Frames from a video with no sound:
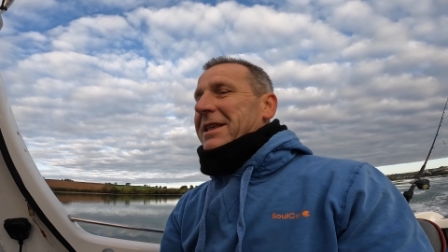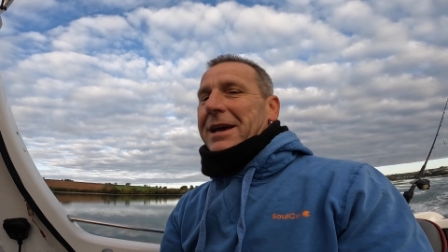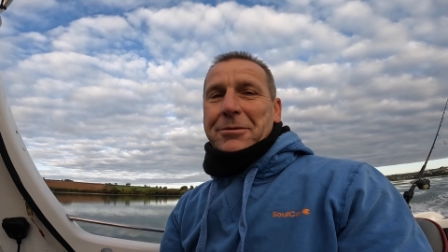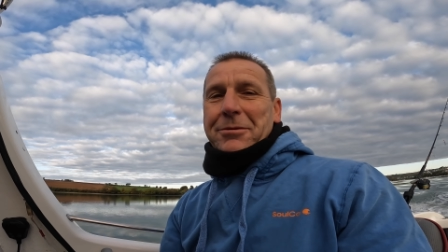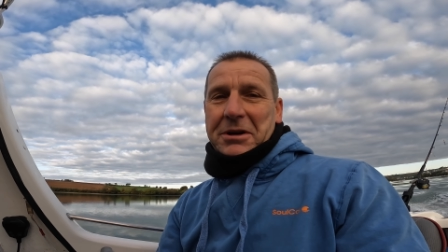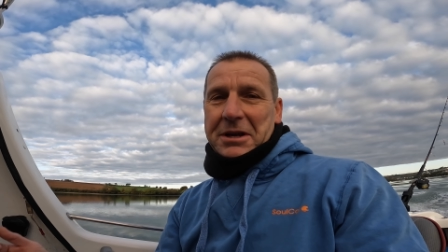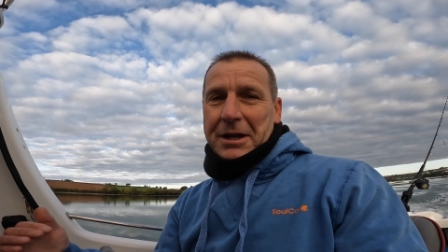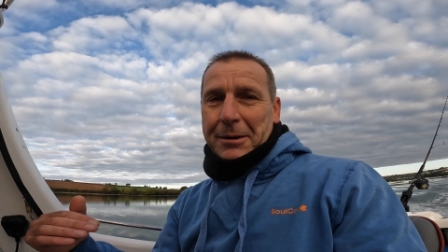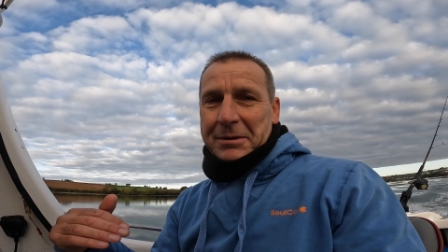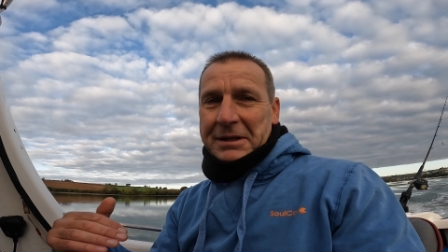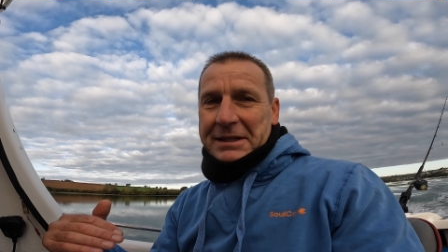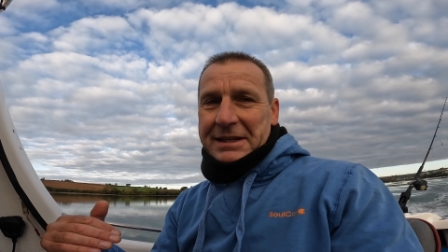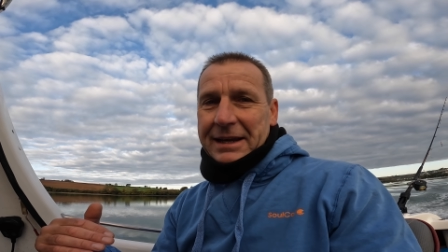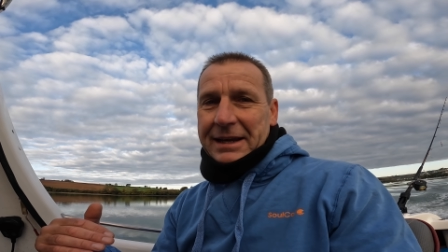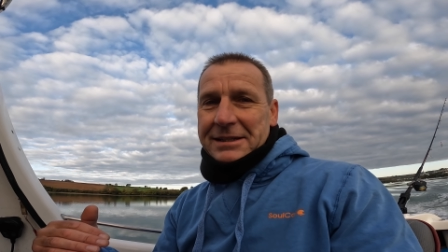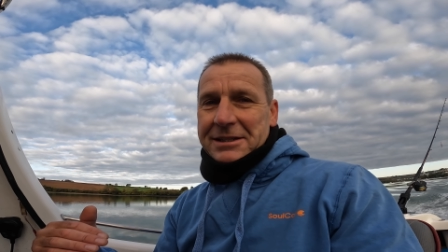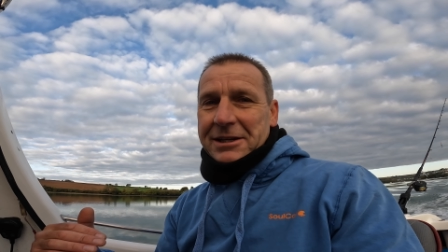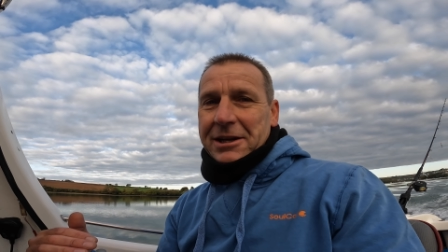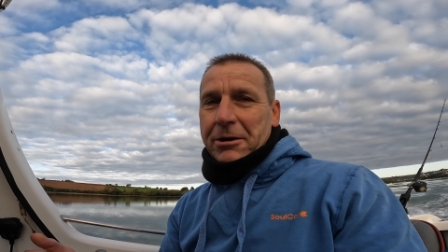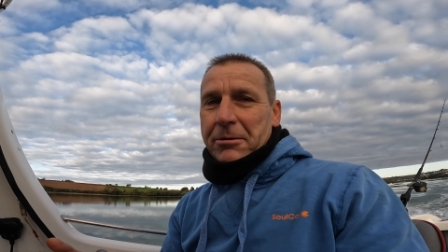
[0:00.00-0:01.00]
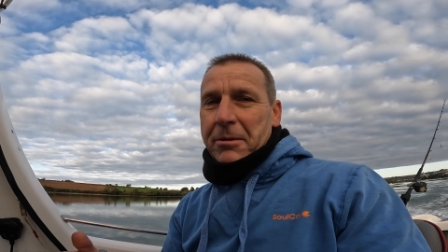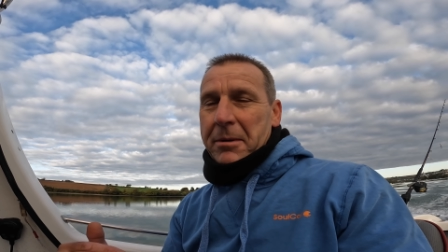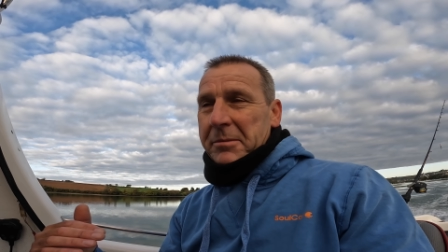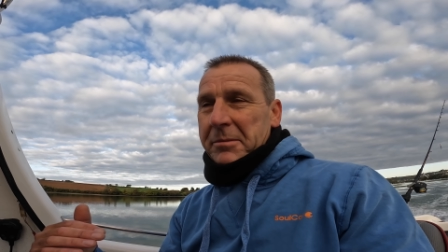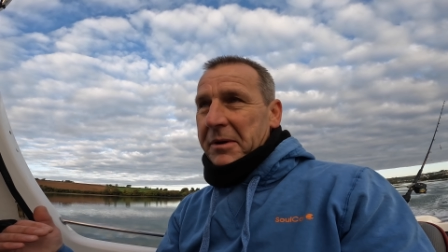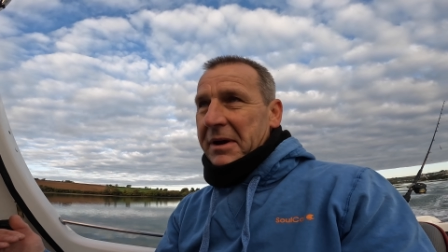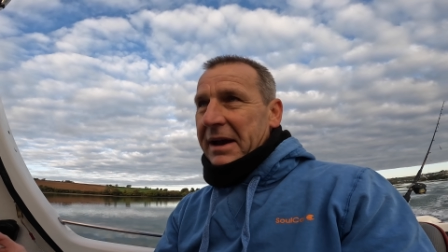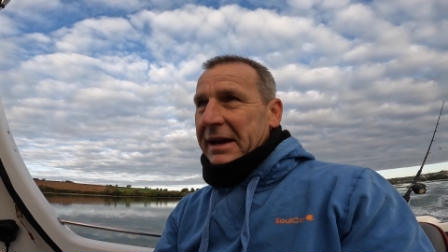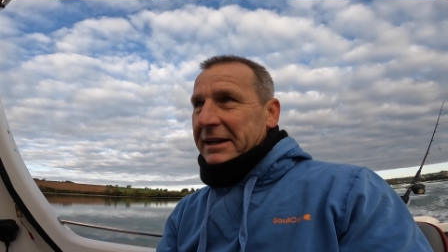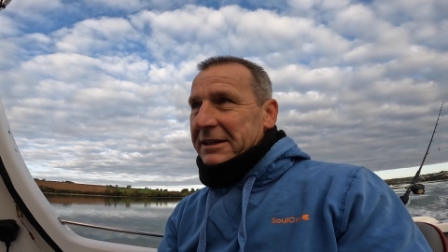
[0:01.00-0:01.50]
they were a couple of days ago when
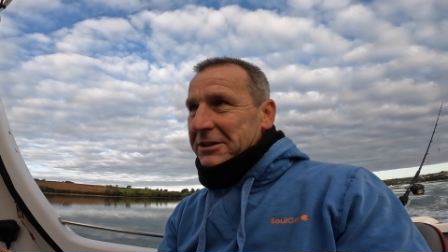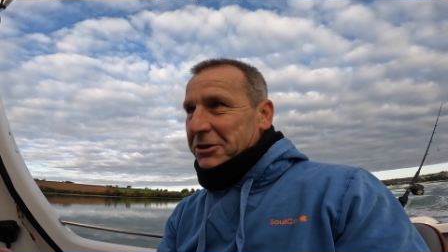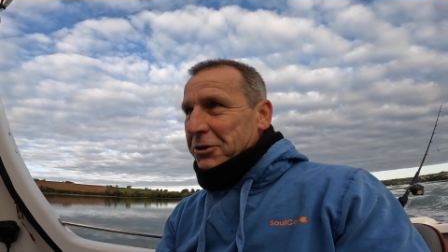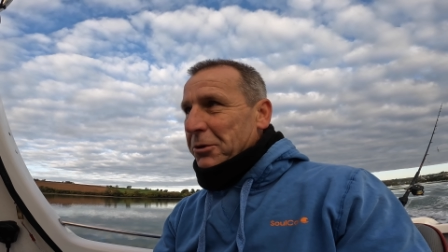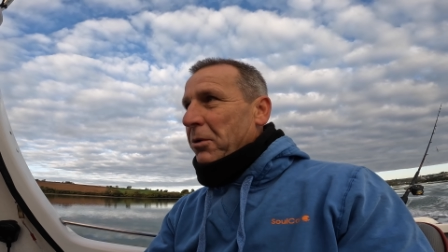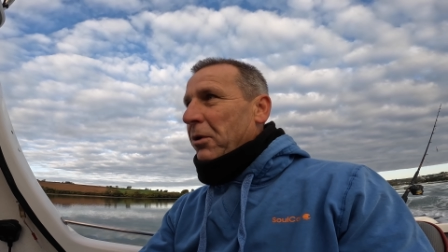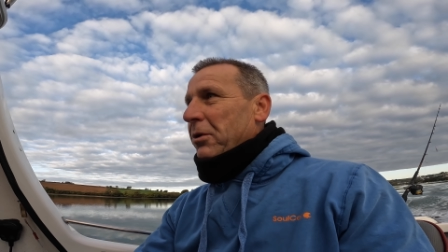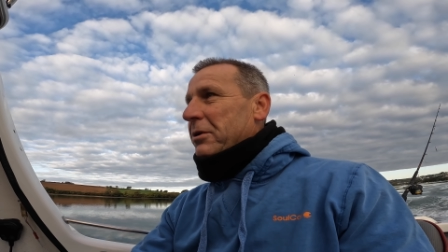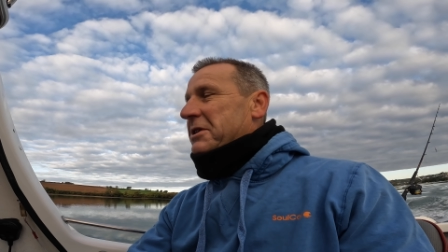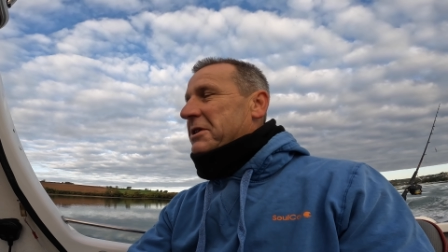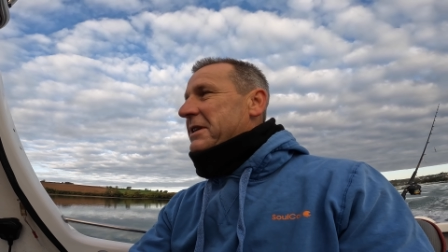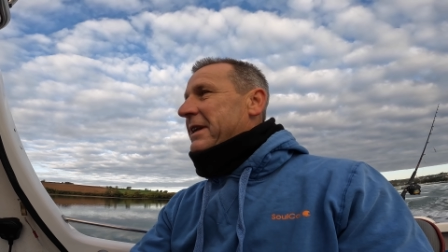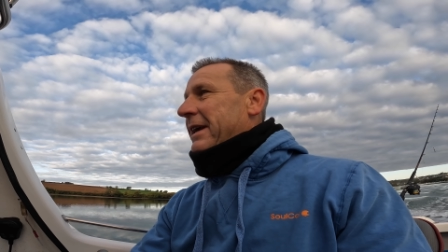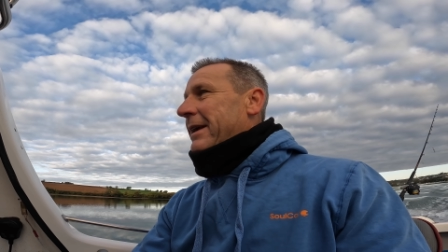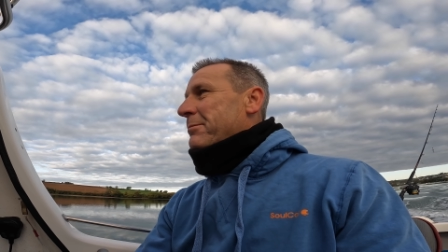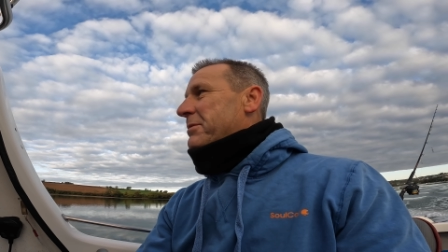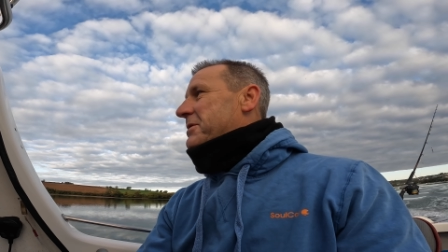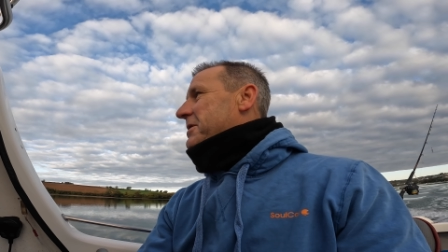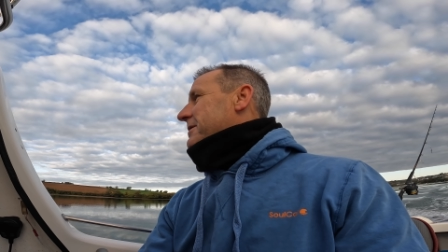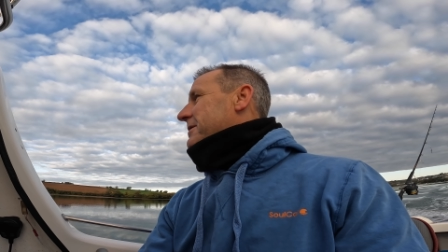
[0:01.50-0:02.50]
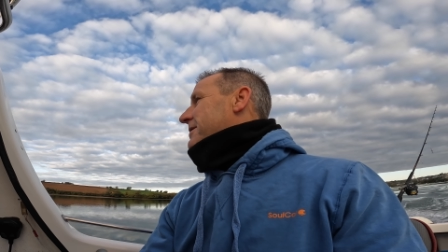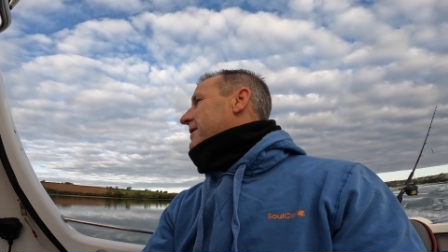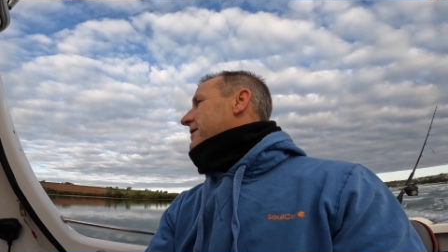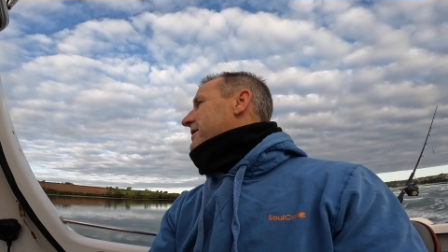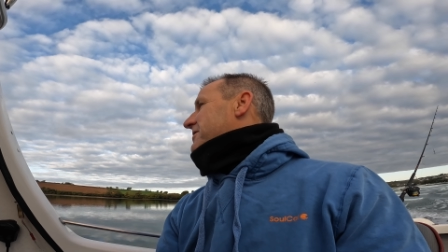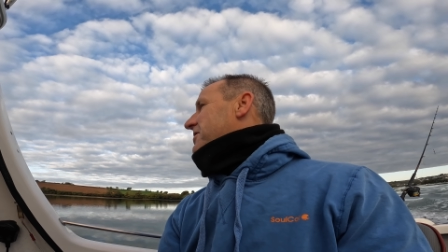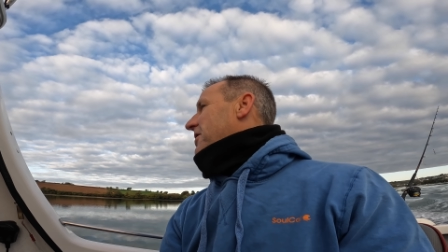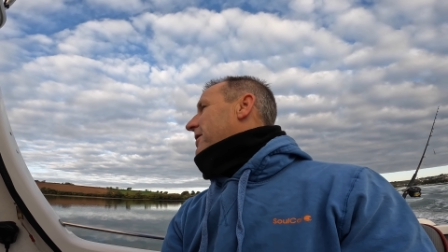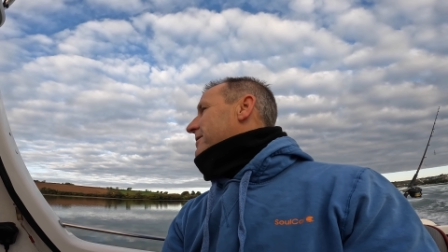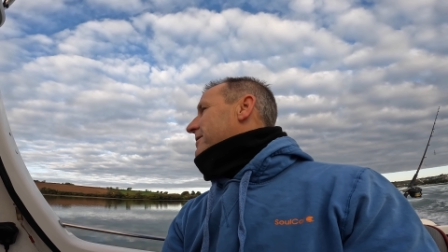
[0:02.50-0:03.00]
we were heading towards neaps, so
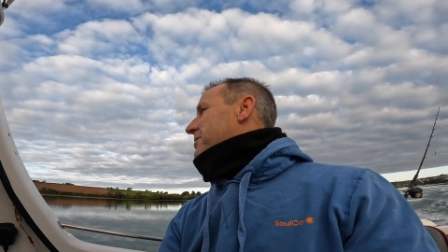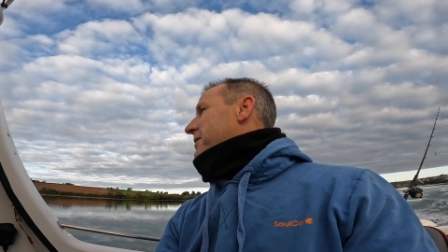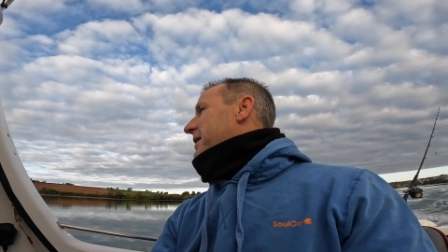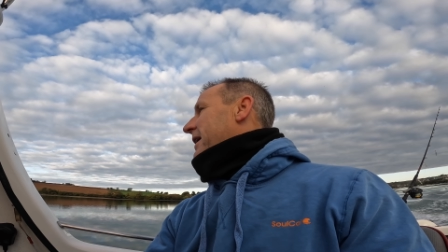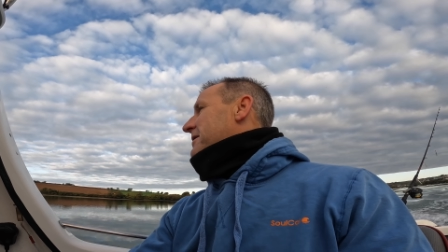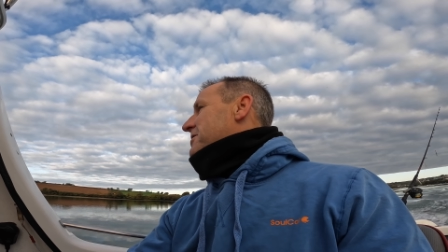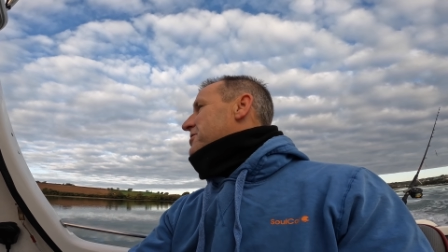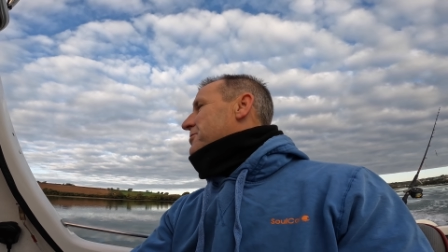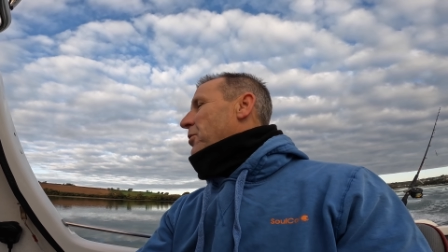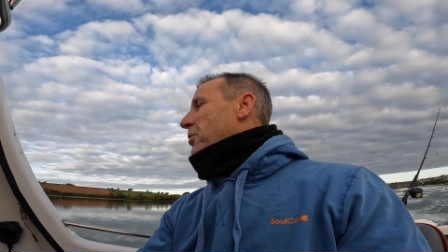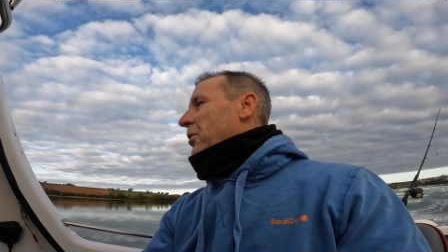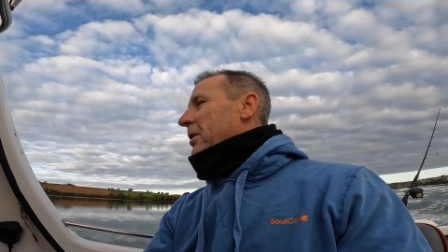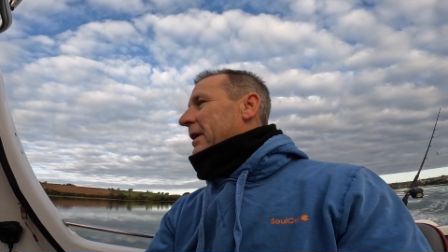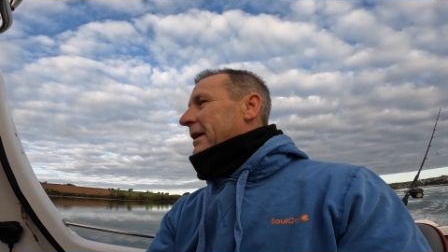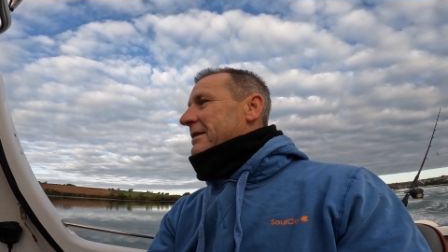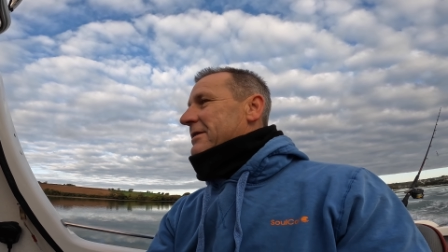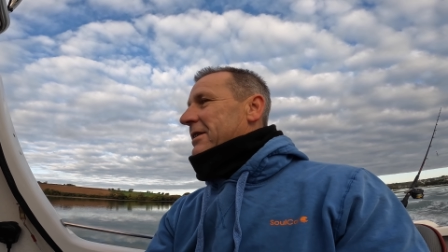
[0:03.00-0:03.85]
the tides are getting smaller.